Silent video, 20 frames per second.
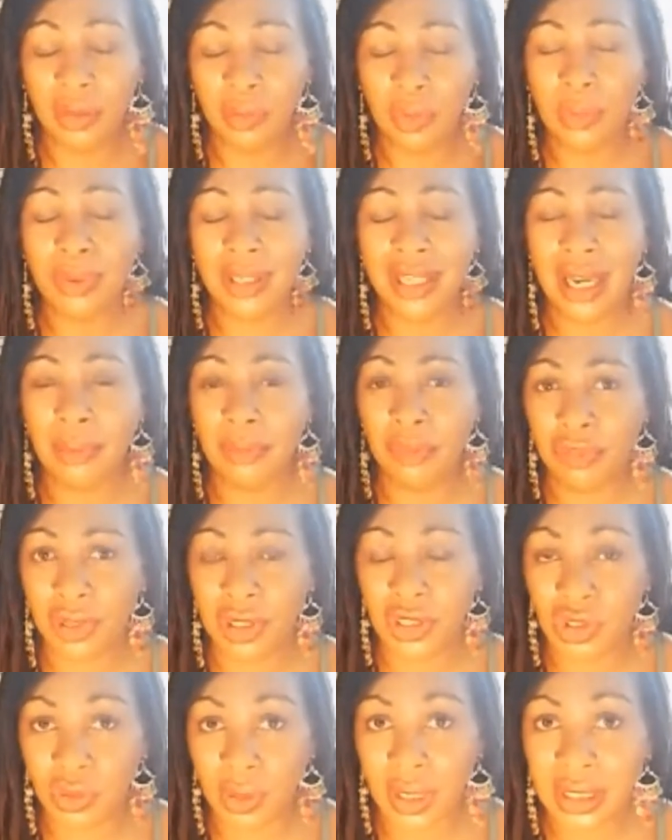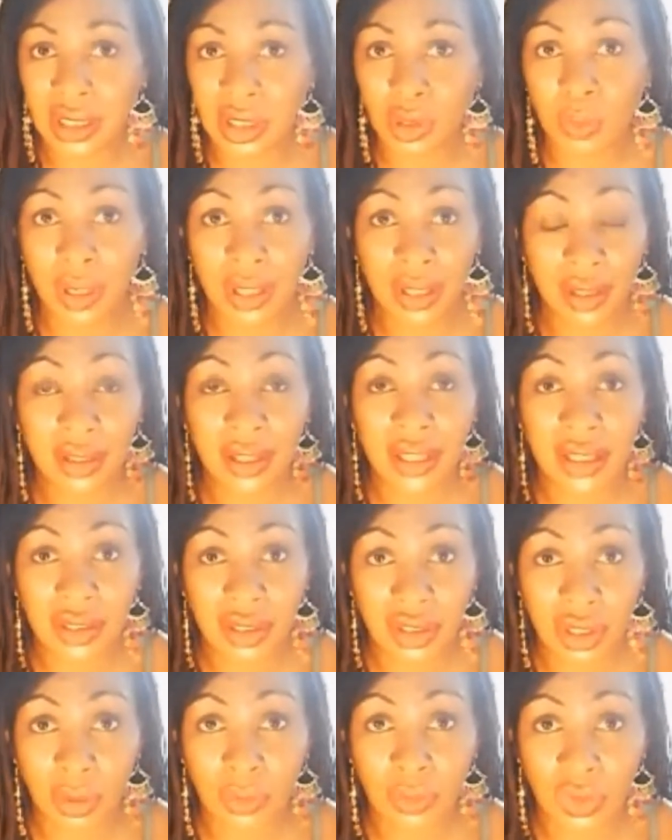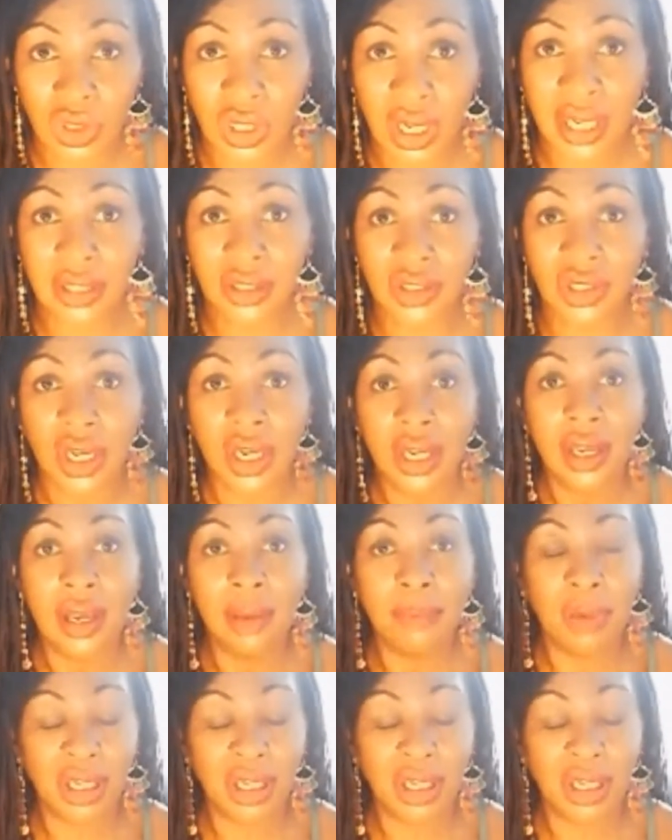and then we become frustrated when things don't change.